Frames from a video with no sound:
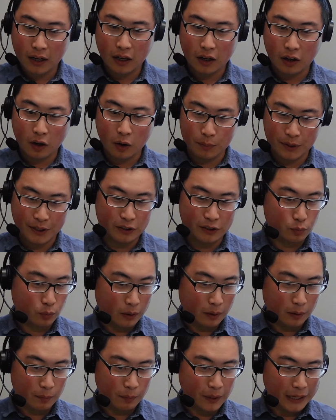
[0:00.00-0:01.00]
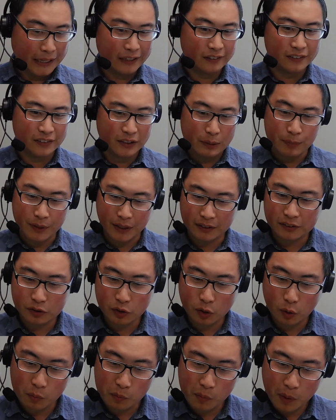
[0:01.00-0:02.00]
uh, because we are in academia,
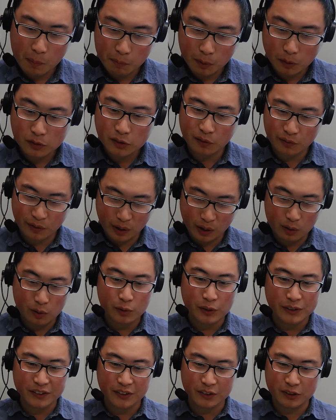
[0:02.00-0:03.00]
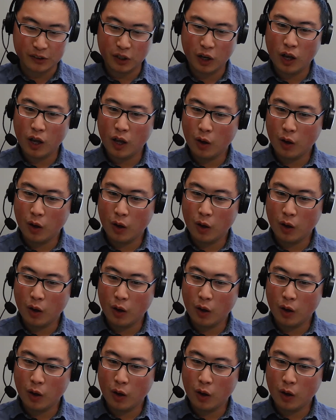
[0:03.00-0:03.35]
so most of our research